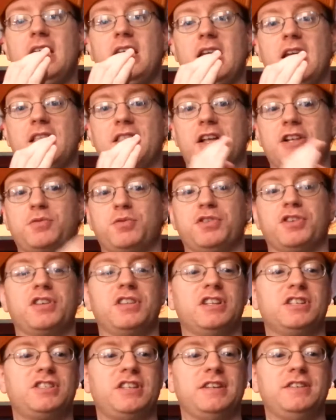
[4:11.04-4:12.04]
And that's where they're
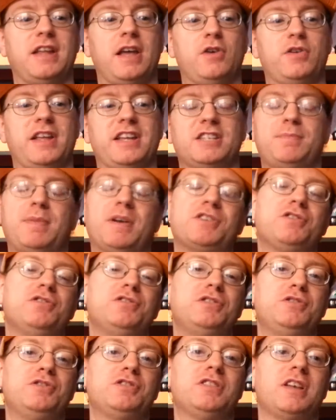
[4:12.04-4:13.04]
going to send out a special
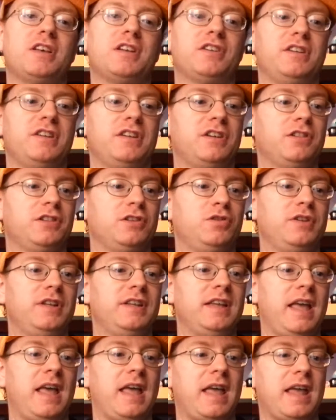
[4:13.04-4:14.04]
newsletter,
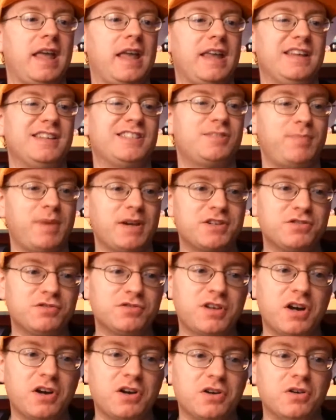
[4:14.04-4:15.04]
including a
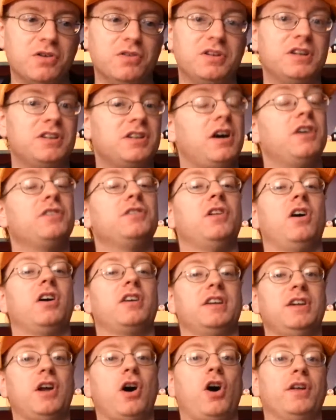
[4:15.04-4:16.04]
special code to
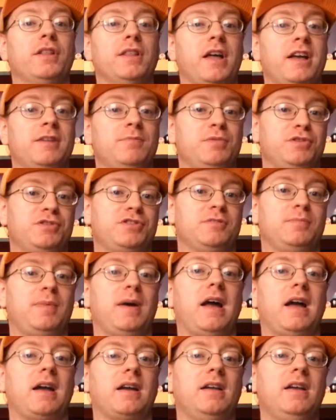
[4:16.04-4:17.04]
unlock an online booster
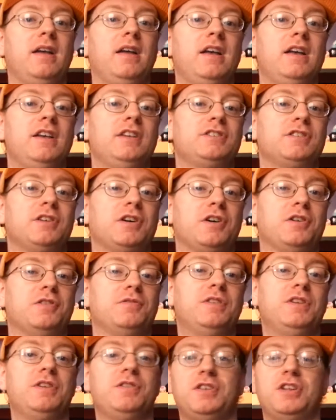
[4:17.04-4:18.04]
pack.
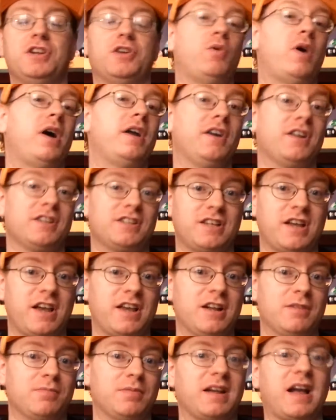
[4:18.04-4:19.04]
So, you know, why not
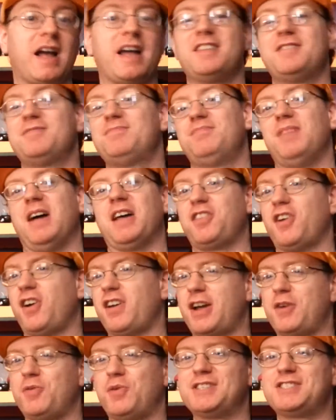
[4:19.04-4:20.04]
sign up? Like, I, I
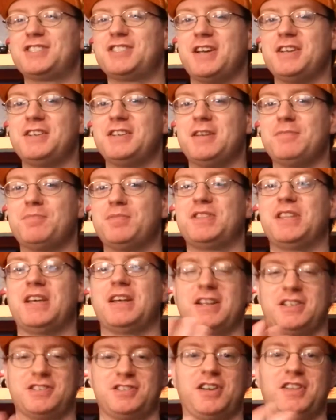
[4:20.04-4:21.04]
thought I was signed up, but
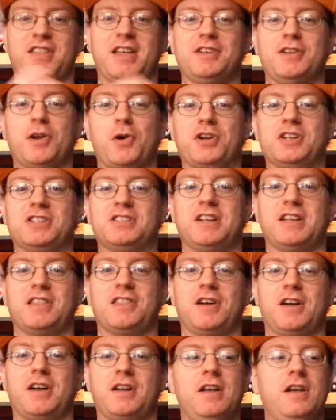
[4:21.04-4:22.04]
then I saw that notice and I
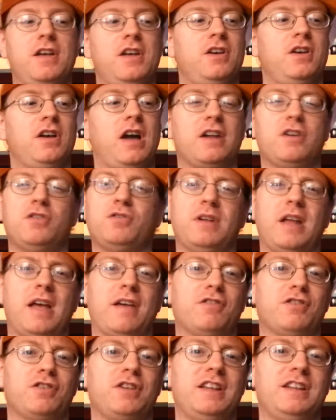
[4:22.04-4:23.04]
thought, I don't
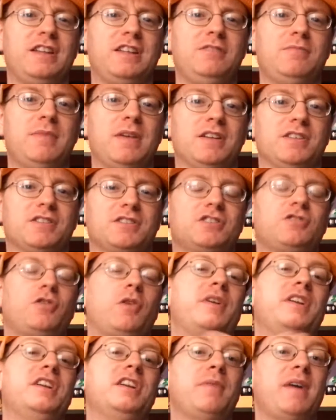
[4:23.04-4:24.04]
ever get emails. So
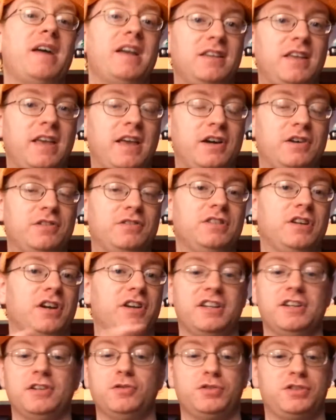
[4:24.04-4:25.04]
I went into my account. All
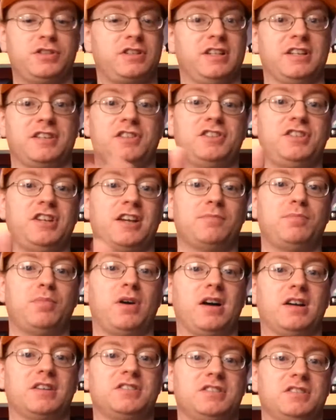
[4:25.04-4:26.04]
you gotta do is click the
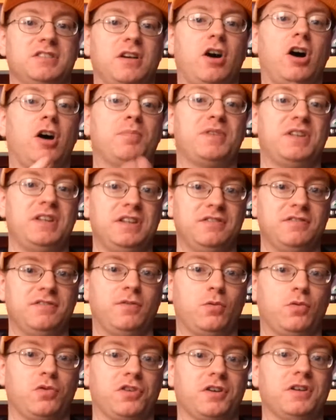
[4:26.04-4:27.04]
checkbox to opt in
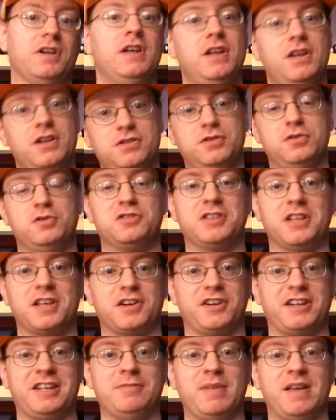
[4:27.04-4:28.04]
for
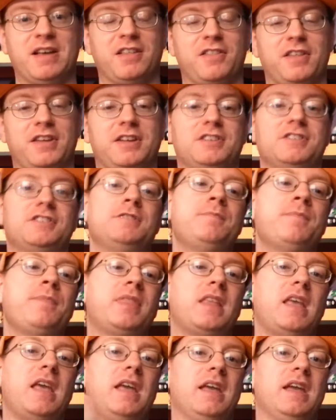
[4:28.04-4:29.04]
newsletter email things
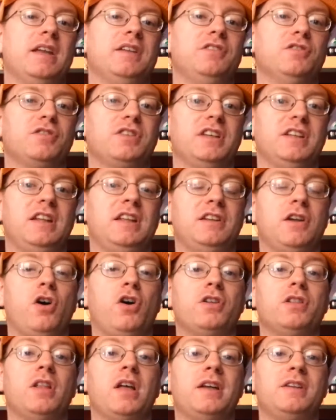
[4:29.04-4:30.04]
and you'll get an
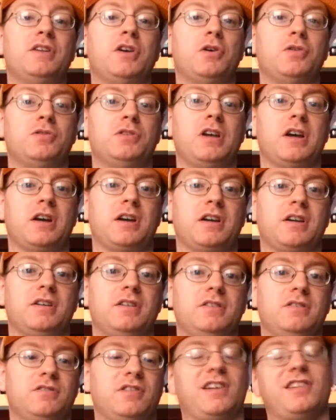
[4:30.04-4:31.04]
online code
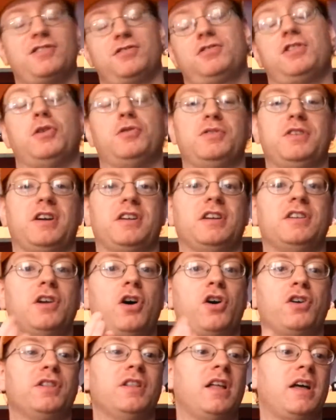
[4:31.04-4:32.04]
card, or not code card, an
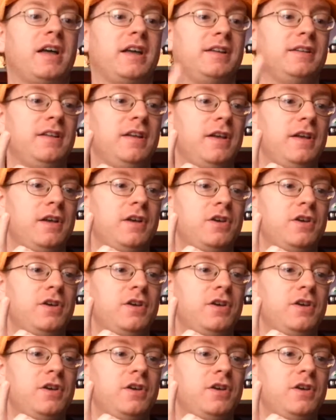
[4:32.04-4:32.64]
online